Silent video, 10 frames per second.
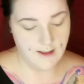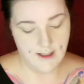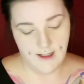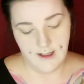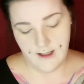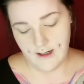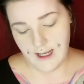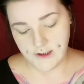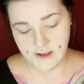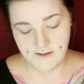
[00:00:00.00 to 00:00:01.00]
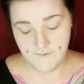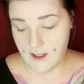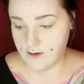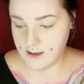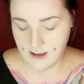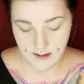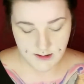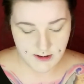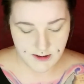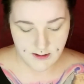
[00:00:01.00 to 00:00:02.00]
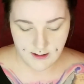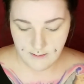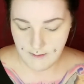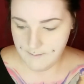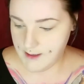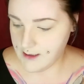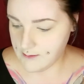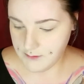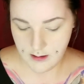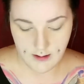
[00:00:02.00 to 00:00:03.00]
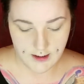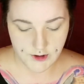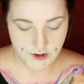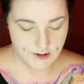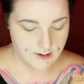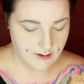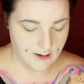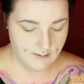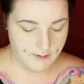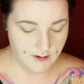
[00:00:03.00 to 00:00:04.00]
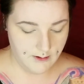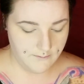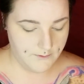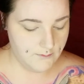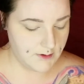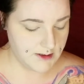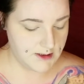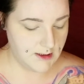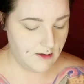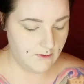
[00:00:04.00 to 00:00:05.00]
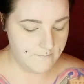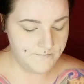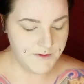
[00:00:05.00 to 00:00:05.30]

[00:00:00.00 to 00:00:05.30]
And I just found this in my makeup collection. I bought it a few months ago.